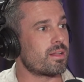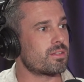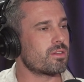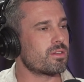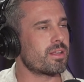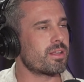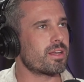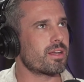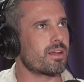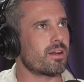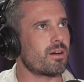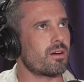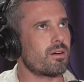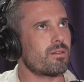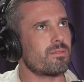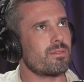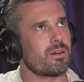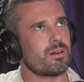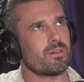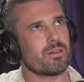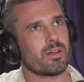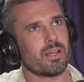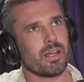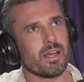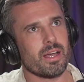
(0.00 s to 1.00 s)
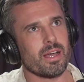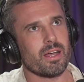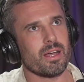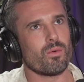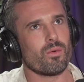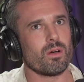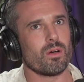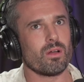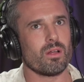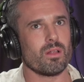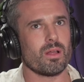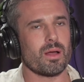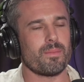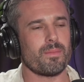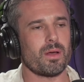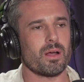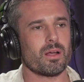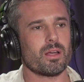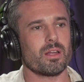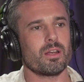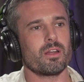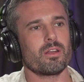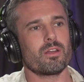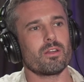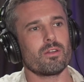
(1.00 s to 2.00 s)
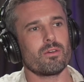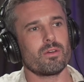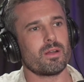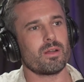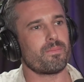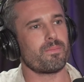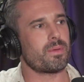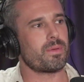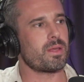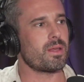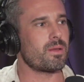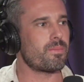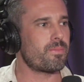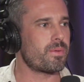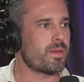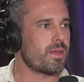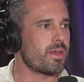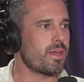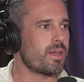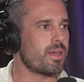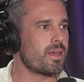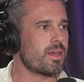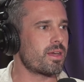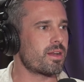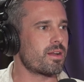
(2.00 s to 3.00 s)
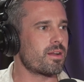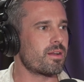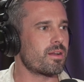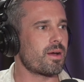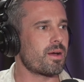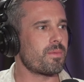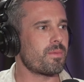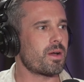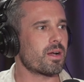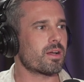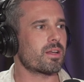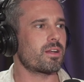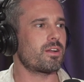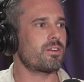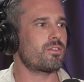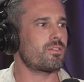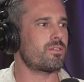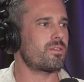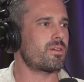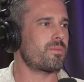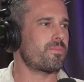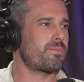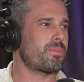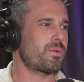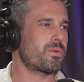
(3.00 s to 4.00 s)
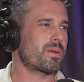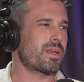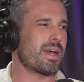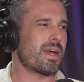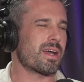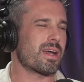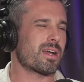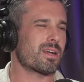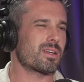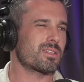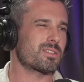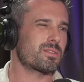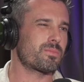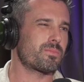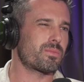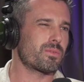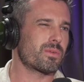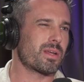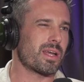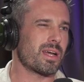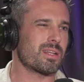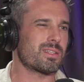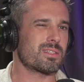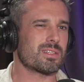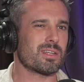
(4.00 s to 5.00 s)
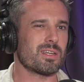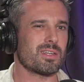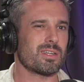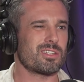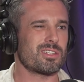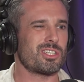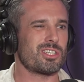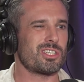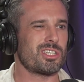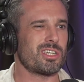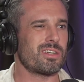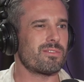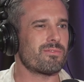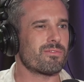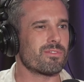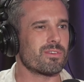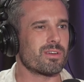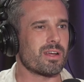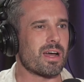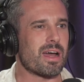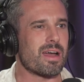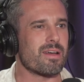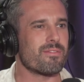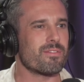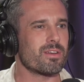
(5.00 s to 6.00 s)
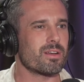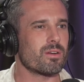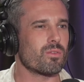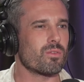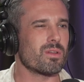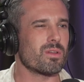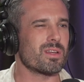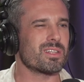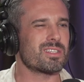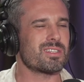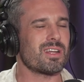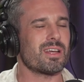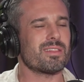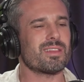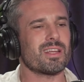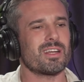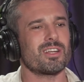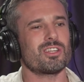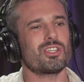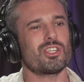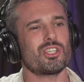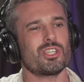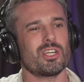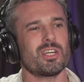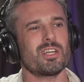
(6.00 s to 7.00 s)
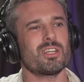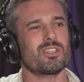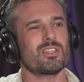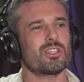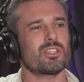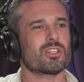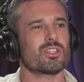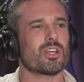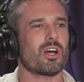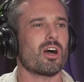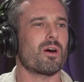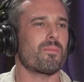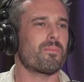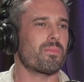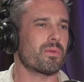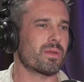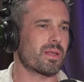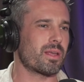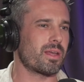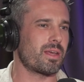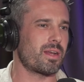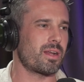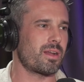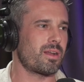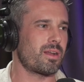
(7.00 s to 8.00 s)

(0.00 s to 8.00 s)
So they yeah. go, okay, well, I'm not going to do it in P P, and I'm not going to do it in Phuket, because Phuket's kind of shit for diving. Well, it's not that it's shit, it's just complicated.